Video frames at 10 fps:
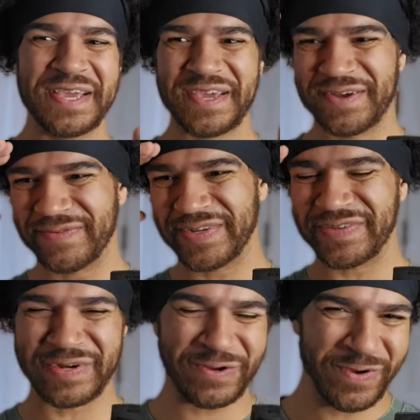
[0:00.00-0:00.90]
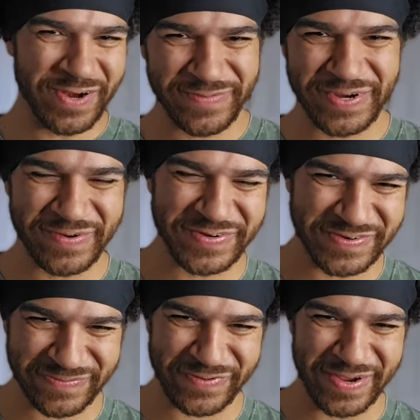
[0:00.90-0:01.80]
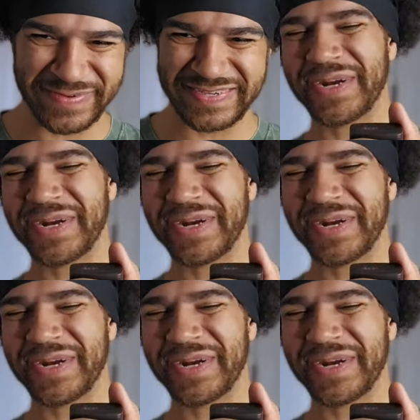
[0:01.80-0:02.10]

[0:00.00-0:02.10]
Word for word: It was an incredibly original premise.